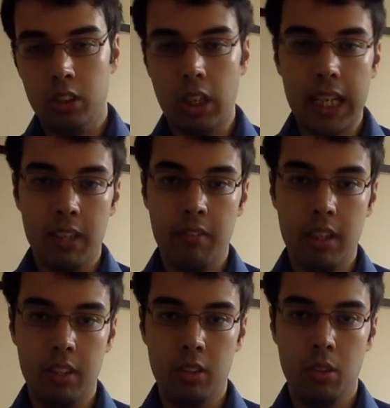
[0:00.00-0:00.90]
tracker
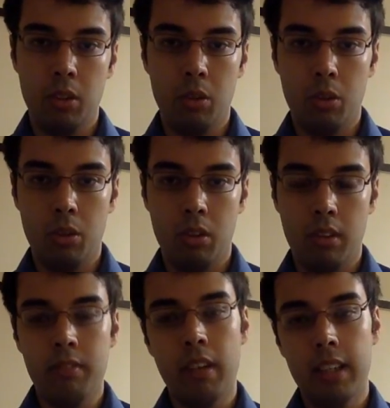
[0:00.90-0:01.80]
fund or
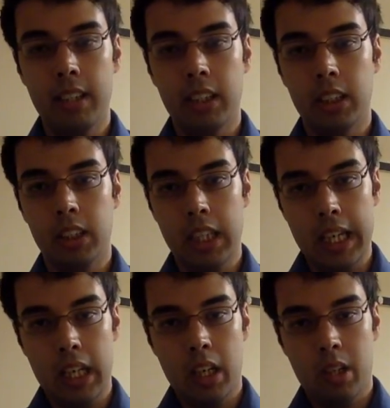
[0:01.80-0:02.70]
a fund that's
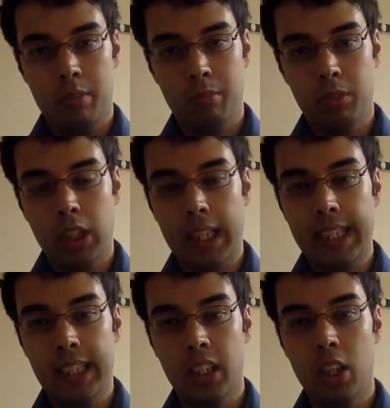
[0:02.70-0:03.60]

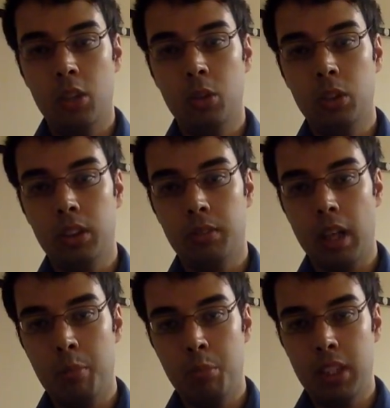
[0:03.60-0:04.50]
tracking loads of
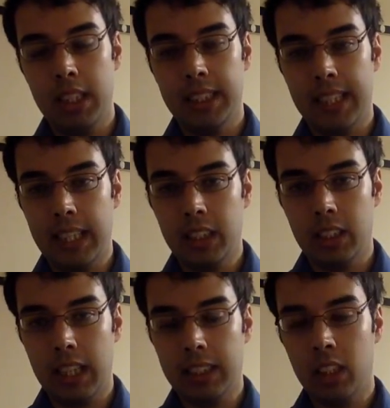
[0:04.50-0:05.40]
companies,
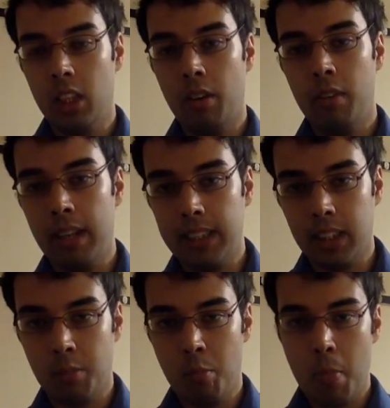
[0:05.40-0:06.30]
that's a lower
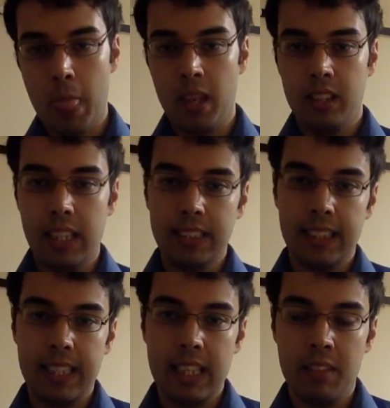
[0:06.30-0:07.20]
risk. Let's
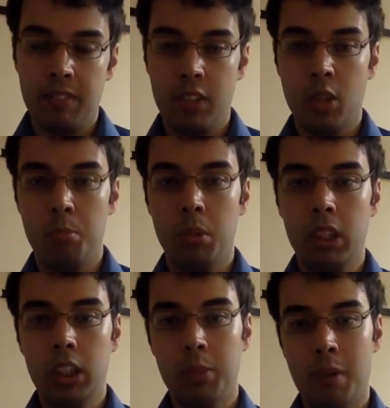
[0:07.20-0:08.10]
say even you're
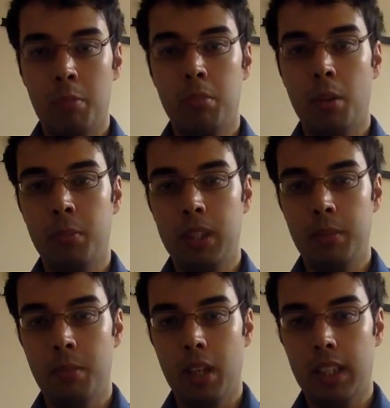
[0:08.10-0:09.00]
bullish about
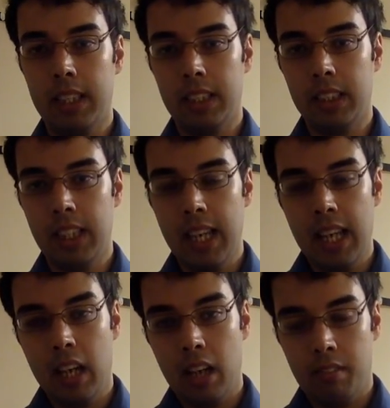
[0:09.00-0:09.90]
property markets,
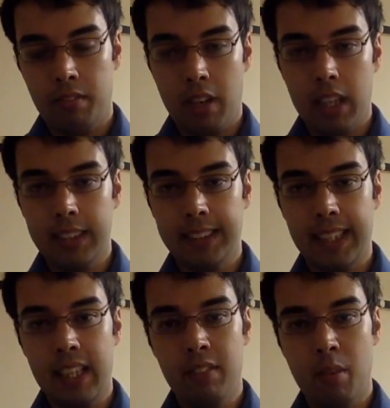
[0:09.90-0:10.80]
a far
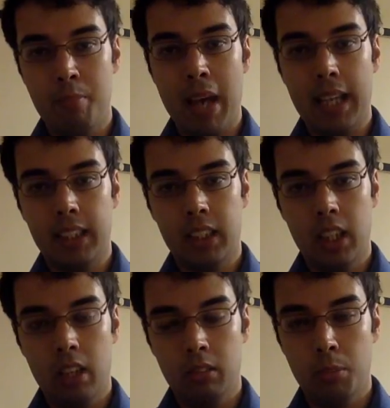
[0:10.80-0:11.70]
safer bet
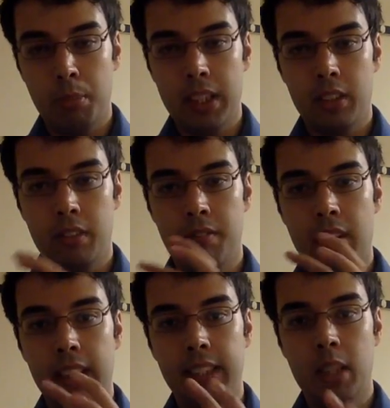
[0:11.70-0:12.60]
would be to
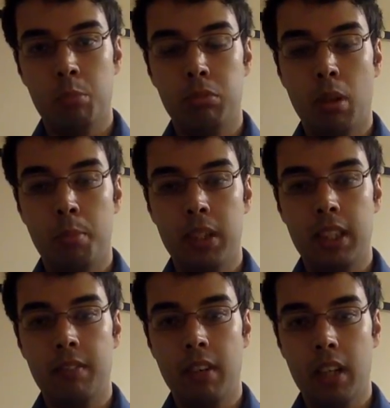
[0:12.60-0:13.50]
invest in a
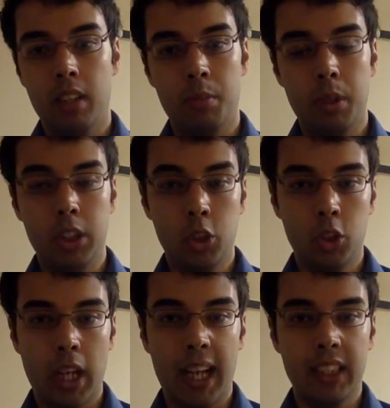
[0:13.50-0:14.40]
property fund which
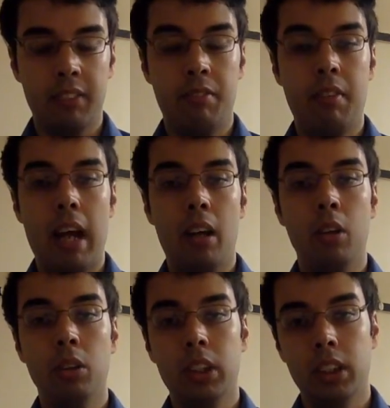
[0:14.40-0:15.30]
tracks
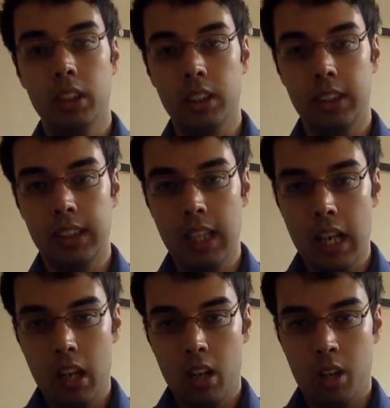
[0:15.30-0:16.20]
thousands
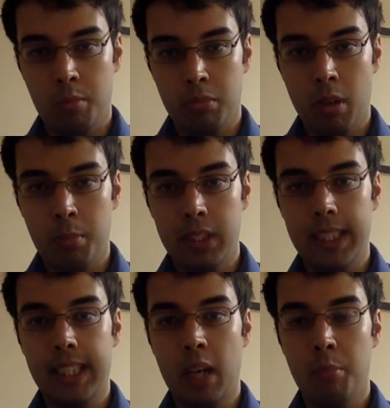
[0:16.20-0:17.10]
of
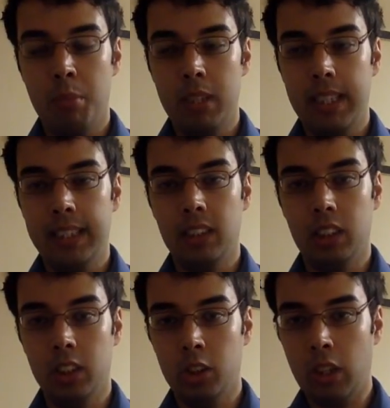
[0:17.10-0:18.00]
property companies and
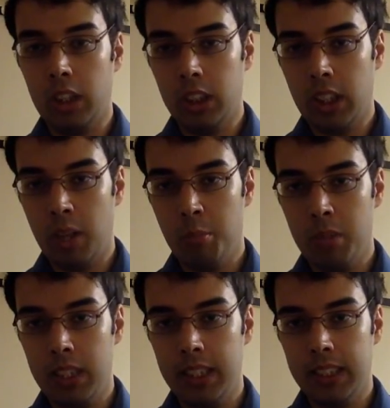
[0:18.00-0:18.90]
construction
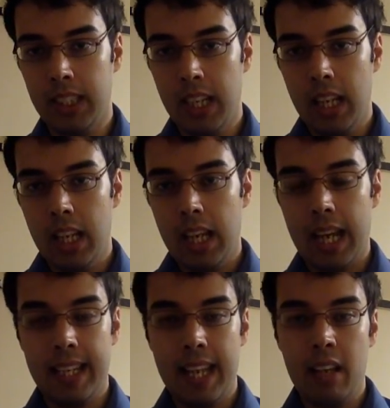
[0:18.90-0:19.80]
companies,
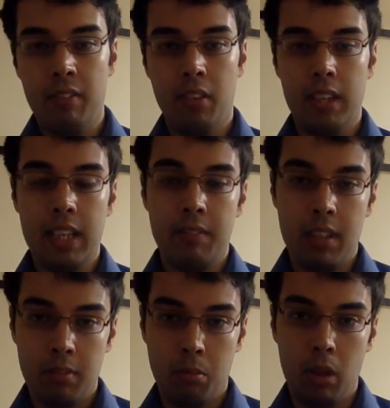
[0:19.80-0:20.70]
and therefore
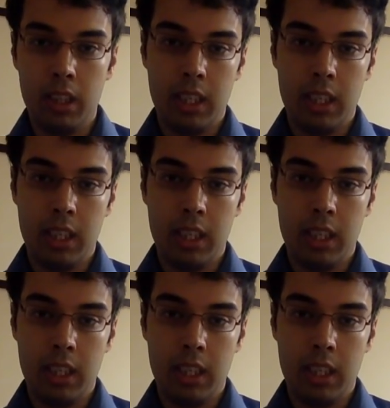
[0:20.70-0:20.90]
even if one